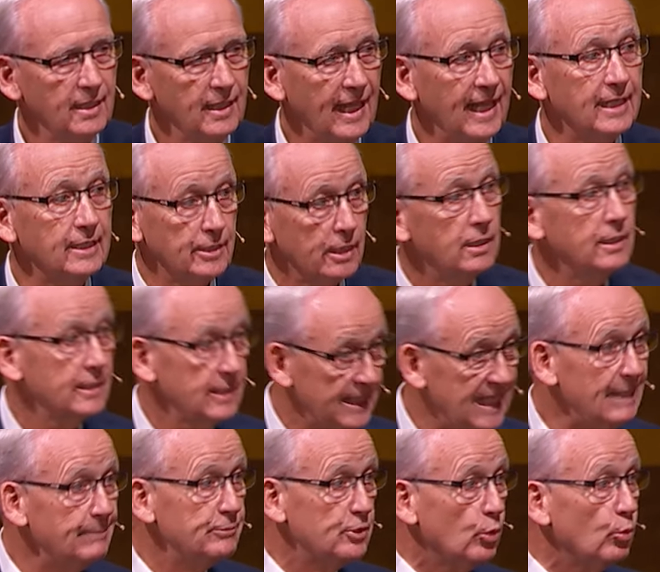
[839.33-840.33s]
and
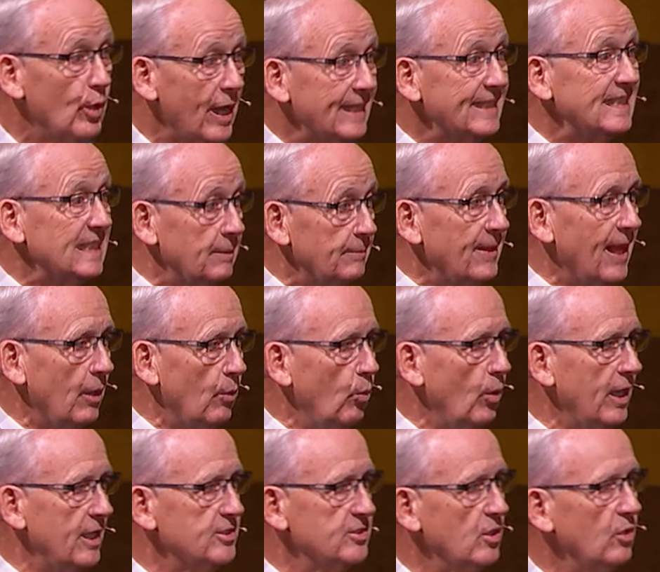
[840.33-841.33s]
keep directing them that
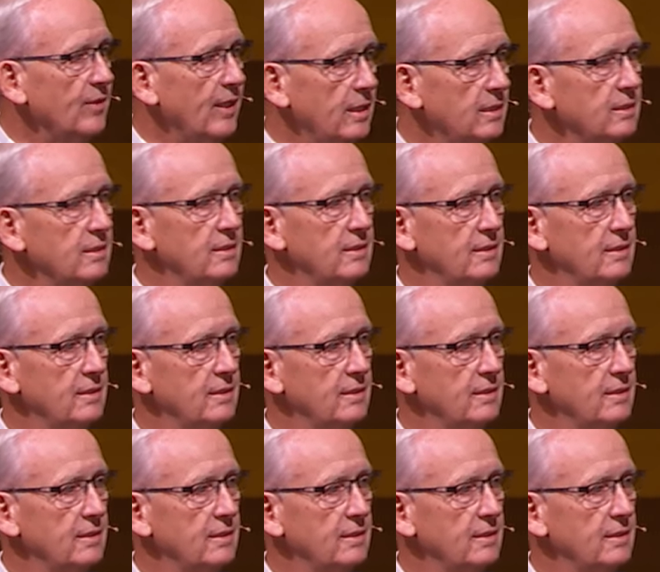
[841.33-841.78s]
way so that